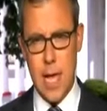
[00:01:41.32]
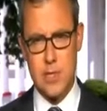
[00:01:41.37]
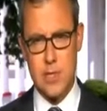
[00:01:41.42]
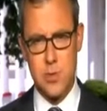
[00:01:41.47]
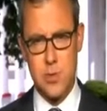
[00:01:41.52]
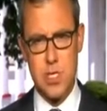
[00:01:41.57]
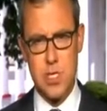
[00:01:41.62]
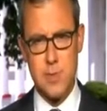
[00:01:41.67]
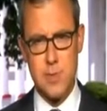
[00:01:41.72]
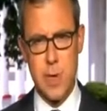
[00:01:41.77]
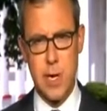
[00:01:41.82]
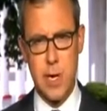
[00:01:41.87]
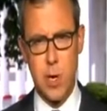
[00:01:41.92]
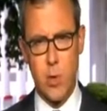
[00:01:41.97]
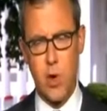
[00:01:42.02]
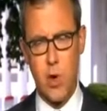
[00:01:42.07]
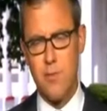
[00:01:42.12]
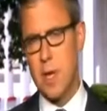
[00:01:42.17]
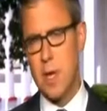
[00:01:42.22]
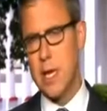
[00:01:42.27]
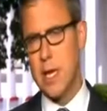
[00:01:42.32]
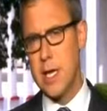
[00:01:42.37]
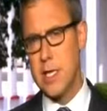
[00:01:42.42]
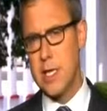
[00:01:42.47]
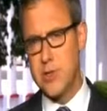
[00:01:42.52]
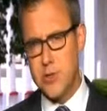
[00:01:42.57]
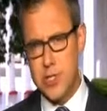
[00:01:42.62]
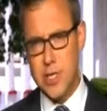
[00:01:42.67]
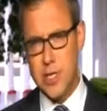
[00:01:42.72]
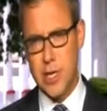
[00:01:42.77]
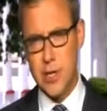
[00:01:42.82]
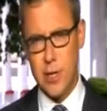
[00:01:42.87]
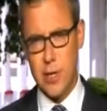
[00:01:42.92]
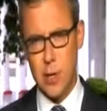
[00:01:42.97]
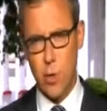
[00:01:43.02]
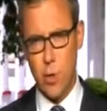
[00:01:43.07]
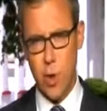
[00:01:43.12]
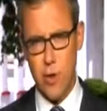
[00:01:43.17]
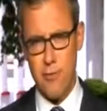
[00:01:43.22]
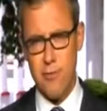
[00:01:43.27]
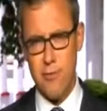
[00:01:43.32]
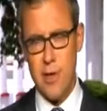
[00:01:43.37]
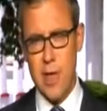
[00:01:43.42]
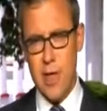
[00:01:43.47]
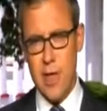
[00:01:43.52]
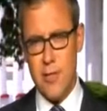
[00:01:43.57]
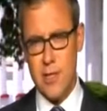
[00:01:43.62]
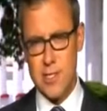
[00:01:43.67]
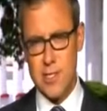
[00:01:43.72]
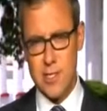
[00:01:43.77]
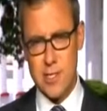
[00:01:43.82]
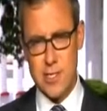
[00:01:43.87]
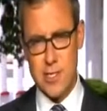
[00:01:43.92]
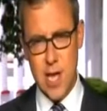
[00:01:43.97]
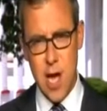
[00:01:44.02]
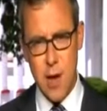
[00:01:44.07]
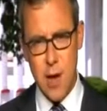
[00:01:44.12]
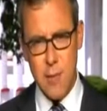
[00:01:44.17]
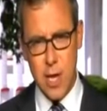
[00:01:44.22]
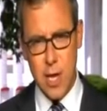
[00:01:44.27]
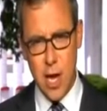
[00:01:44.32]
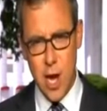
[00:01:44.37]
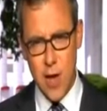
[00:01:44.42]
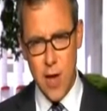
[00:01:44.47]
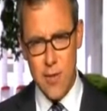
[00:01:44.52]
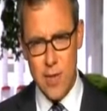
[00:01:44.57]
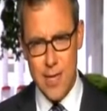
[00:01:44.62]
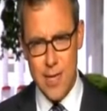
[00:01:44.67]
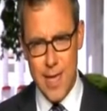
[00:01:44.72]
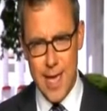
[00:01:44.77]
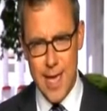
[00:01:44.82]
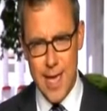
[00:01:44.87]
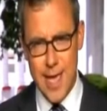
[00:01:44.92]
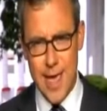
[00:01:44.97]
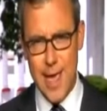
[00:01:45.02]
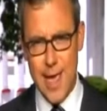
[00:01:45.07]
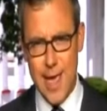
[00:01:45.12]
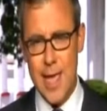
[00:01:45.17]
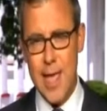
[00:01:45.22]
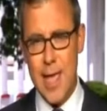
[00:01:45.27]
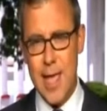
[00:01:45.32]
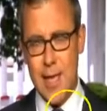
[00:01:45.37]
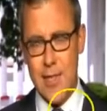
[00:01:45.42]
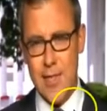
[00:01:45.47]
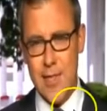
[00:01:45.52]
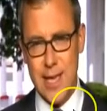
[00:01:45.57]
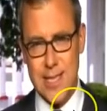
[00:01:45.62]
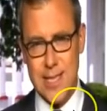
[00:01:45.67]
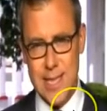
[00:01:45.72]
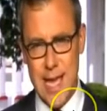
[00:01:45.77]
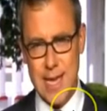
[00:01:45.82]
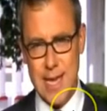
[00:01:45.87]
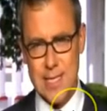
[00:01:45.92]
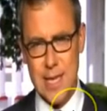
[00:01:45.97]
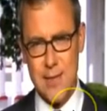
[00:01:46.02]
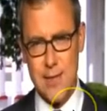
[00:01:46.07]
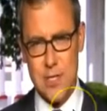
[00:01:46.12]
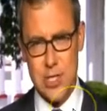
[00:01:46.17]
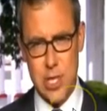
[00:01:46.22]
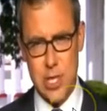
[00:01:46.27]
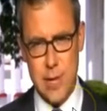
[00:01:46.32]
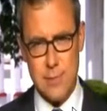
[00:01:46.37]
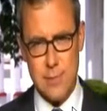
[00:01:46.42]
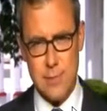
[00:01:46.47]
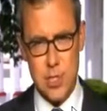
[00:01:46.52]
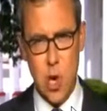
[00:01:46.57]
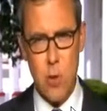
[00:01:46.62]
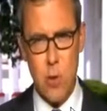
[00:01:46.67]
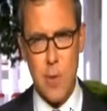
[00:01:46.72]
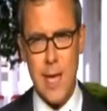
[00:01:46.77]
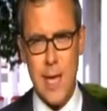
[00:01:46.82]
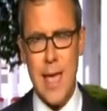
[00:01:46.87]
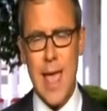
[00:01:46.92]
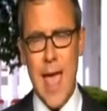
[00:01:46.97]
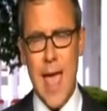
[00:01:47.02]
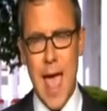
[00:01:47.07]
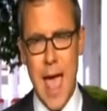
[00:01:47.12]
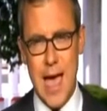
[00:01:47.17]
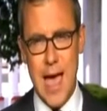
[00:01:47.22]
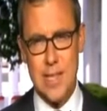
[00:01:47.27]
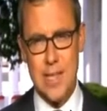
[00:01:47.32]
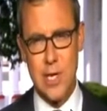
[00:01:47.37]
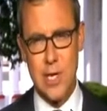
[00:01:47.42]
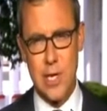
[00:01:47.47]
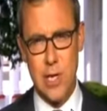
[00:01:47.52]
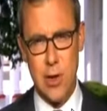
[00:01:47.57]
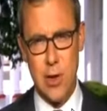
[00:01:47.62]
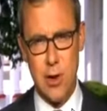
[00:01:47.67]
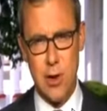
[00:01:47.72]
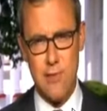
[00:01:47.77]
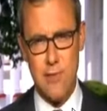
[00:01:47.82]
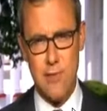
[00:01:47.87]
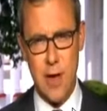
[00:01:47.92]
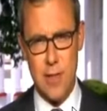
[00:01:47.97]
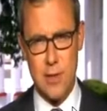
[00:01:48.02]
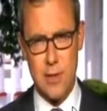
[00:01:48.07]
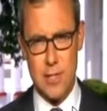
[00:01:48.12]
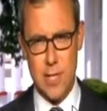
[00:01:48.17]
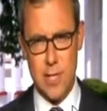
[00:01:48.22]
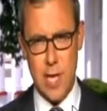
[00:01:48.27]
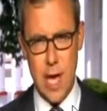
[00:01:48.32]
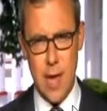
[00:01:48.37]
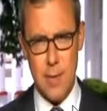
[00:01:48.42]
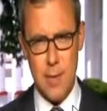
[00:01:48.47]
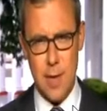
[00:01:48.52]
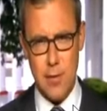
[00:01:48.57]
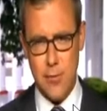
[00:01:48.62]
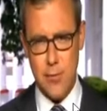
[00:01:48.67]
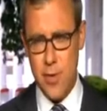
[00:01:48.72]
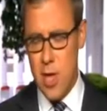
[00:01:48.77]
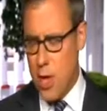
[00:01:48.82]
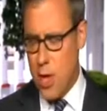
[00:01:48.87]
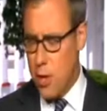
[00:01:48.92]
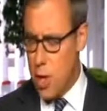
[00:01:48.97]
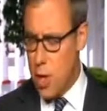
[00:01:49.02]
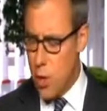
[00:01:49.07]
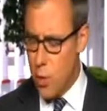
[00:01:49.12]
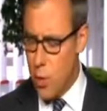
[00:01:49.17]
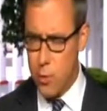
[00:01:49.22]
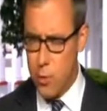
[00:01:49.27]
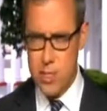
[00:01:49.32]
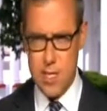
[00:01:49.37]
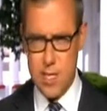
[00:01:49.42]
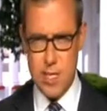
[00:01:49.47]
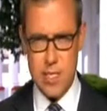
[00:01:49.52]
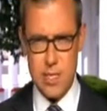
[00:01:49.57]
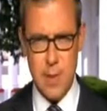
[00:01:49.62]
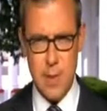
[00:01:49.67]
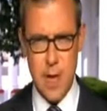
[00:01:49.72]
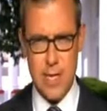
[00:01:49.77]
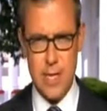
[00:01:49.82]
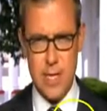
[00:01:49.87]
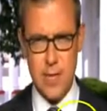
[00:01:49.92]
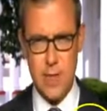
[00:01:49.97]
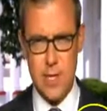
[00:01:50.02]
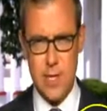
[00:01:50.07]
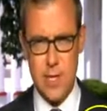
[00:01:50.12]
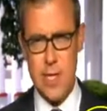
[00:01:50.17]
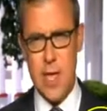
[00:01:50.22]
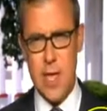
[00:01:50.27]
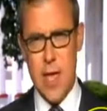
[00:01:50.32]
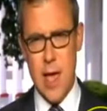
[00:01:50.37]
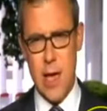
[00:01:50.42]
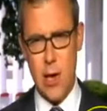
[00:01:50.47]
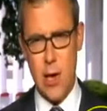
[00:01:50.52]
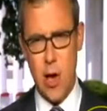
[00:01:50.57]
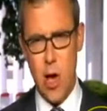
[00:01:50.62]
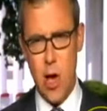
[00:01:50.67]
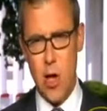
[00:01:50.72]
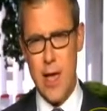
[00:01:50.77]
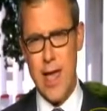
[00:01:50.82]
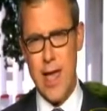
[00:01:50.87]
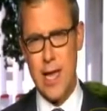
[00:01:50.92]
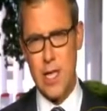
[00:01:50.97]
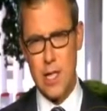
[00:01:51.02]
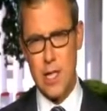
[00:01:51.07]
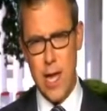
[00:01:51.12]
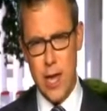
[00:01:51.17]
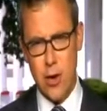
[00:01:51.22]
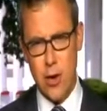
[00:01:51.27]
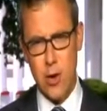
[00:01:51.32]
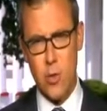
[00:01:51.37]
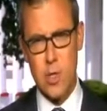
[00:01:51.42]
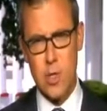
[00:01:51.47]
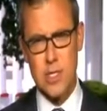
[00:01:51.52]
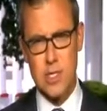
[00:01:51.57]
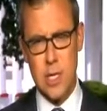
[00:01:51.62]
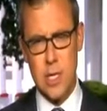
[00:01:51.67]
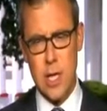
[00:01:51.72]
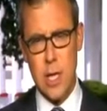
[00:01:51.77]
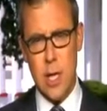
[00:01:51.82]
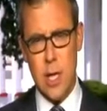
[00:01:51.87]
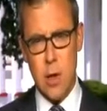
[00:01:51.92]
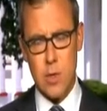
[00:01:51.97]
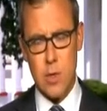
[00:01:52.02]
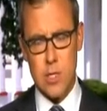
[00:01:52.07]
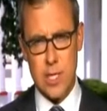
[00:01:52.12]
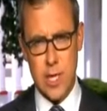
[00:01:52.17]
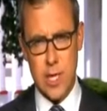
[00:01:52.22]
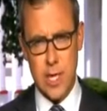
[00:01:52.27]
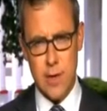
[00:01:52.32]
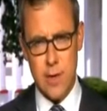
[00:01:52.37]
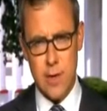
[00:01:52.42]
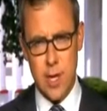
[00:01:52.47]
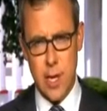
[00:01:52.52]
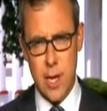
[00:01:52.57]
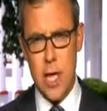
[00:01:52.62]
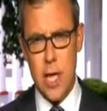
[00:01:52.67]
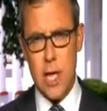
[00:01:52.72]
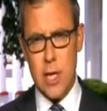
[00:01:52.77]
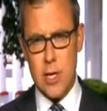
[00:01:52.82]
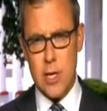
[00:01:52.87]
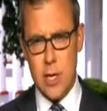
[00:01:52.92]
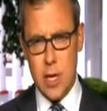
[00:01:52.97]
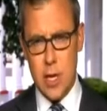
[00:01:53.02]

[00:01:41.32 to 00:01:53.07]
as we speak here, Wolf. But interestingly, Wolf, this is coming on the day the exact day that James Comey had to clarify those comments. No one was expecting this at all, and a letter was was given